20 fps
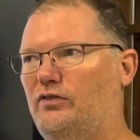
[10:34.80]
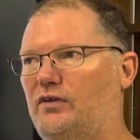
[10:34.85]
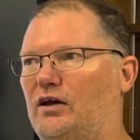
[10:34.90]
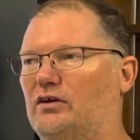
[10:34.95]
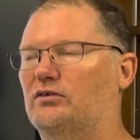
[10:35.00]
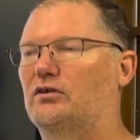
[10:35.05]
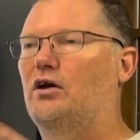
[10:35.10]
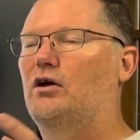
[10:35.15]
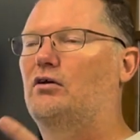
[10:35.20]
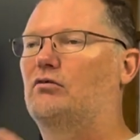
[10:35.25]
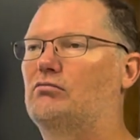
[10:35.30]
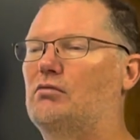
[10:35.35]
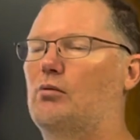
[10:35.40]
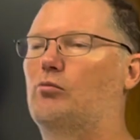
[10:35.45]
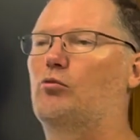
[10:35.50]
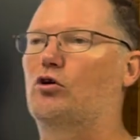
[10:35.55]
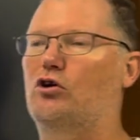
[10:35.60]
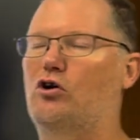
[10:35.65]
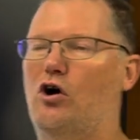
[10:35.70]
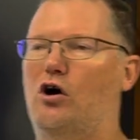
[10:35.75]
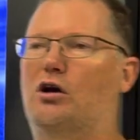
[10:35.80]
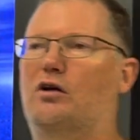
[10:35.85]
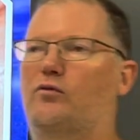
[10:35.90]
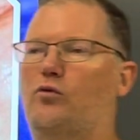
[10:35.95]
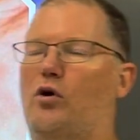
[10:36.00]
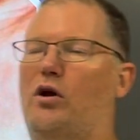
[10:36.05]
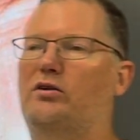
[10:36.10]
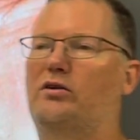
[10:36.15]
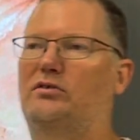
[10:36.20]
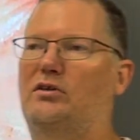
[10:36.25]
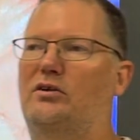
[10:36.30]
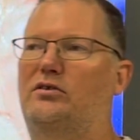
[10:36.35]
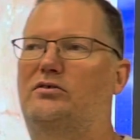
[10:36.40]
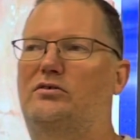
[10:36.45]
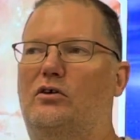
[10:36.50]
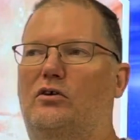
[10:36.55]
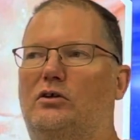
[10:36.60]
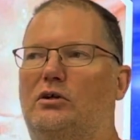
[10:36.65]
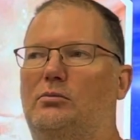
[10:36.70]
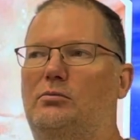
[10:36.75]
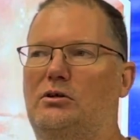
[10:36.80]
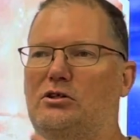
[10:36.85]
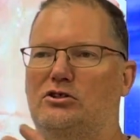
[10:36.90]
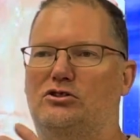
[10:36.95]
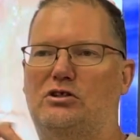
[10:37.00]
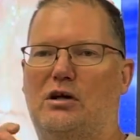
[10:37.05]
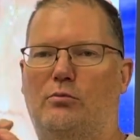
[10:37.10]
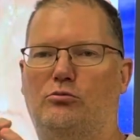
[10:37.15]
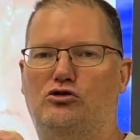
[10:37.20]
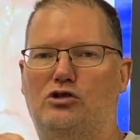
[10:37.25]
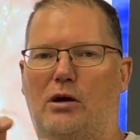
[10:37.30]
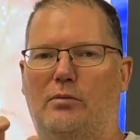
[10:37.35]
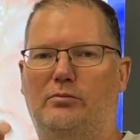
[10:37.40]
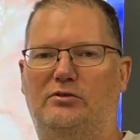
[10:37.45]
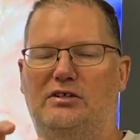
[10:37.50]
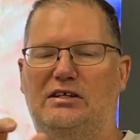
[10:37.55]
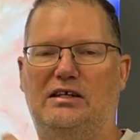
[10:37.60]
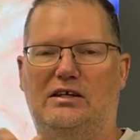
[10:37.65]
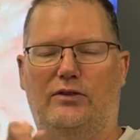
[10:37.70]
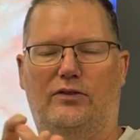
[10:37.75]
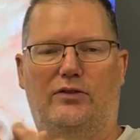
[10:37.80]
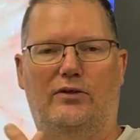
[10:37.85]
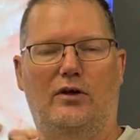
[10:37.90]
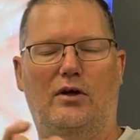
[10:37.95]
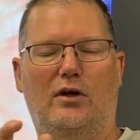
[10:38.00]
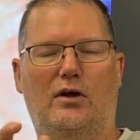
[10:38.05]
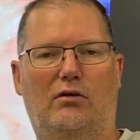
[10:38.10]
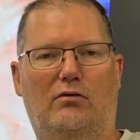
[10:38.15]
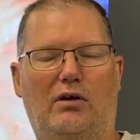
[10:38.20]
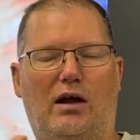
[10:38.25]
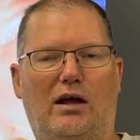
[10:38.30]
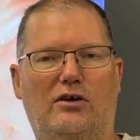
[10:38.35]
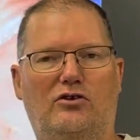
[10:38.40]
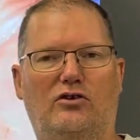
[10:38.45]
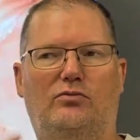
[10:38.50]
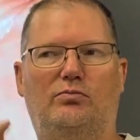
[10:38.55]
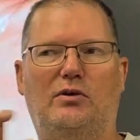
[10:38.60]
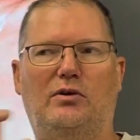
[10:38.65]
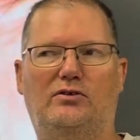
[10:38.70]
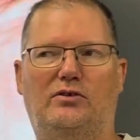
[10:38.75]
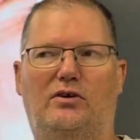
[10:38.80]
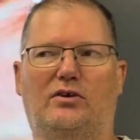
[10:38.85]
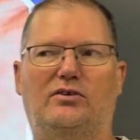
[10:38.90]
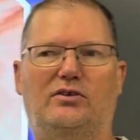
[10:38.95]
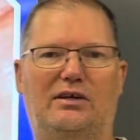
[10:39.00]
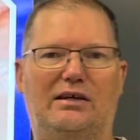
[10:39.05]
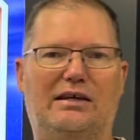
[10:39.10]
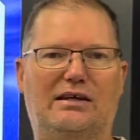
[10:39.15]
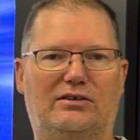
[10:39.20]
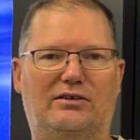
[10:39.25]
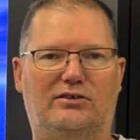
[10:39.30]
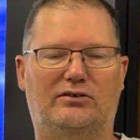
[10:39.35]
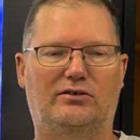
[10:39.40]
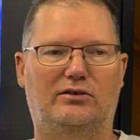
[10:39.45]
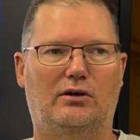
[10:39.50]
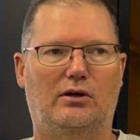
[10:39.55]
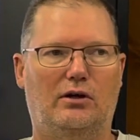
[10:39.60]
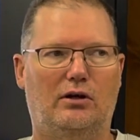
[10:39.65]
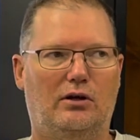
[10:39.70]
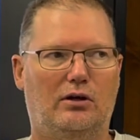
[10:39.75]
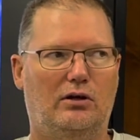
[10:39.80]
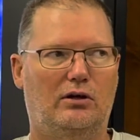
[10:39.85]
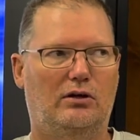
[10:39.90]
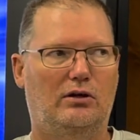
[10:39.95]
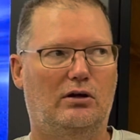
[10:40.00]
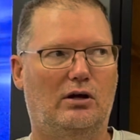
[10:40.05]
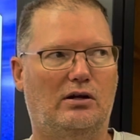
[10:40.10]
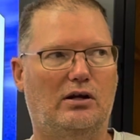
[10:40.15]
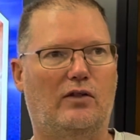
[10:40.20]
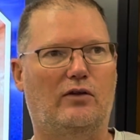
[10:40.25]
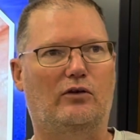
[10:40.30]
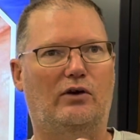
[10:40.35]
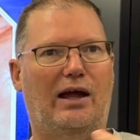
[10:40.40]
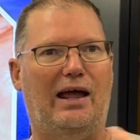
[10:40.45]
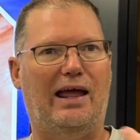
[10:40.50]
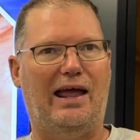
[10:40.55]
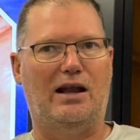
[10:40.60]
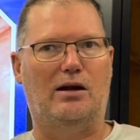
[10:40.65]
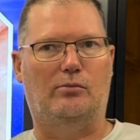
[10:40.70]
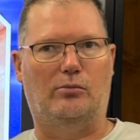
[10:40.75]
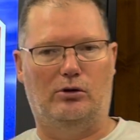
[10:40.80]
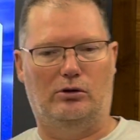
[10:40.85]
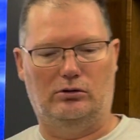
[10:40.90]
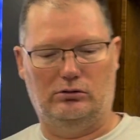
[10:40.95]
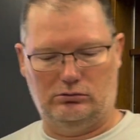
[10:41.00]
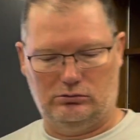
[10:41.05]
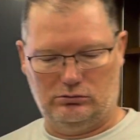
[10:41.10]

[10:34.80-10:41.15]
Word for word: things. Remember, carnivore doesn't necessarily mean chomp chomp teeth, right? It just means that it eats another animal